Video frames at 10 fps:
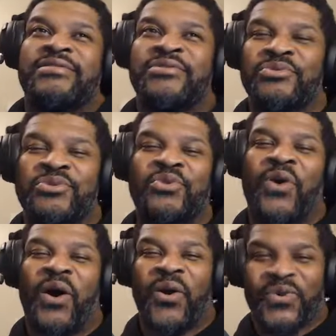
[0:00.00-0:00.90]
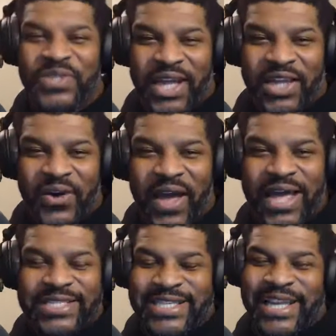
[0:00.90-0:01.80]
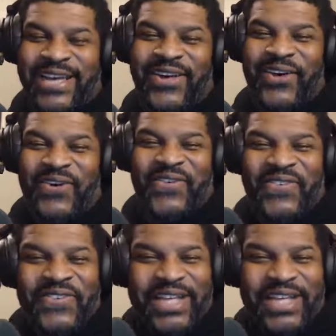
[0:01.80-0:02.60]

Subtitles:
you too old, stay your ass at home?